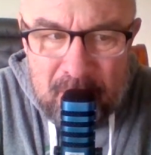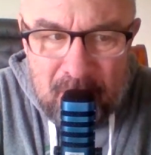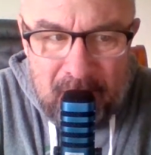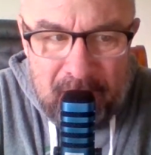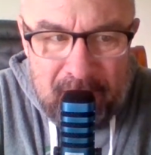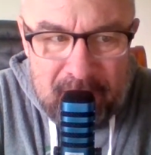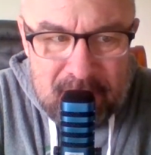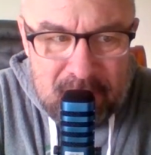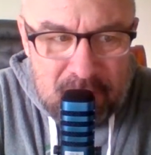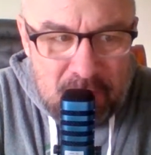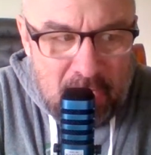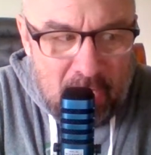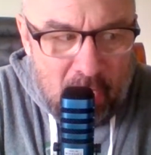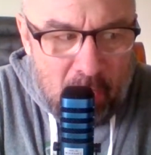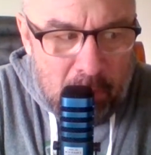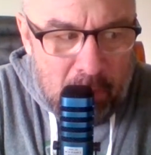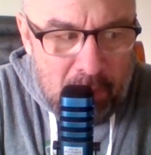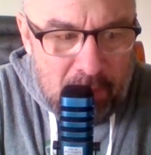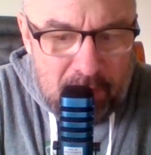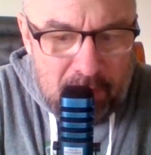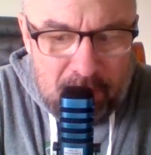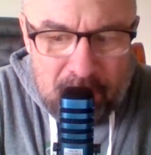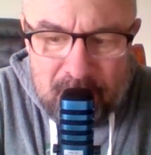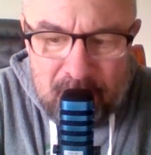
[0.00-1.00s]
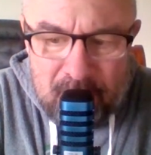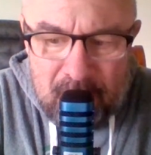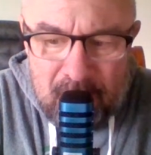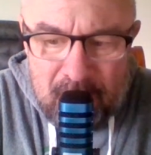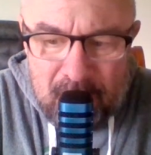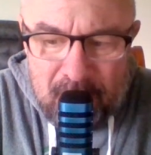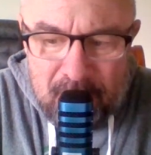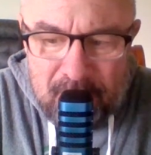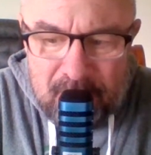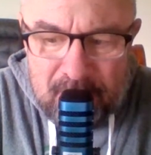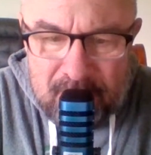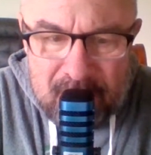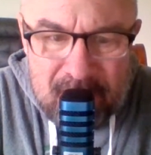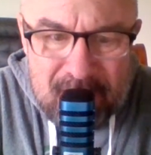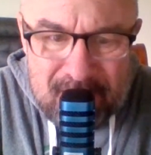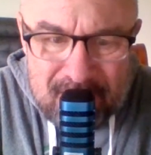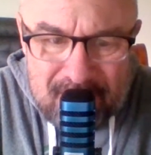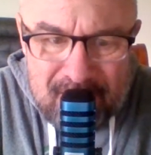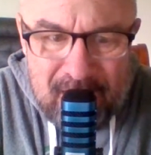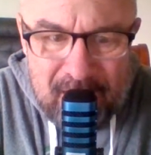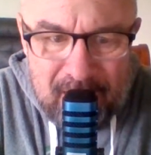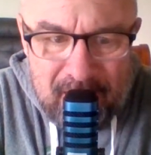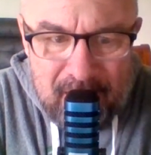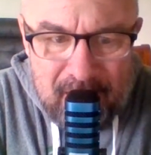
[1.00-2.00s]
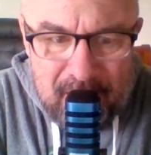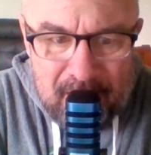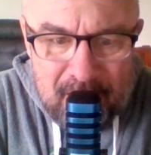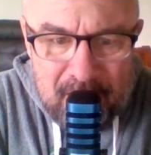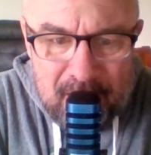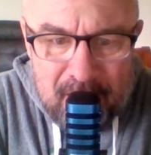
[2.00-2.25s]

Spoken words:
ladies and gentlemen, that this city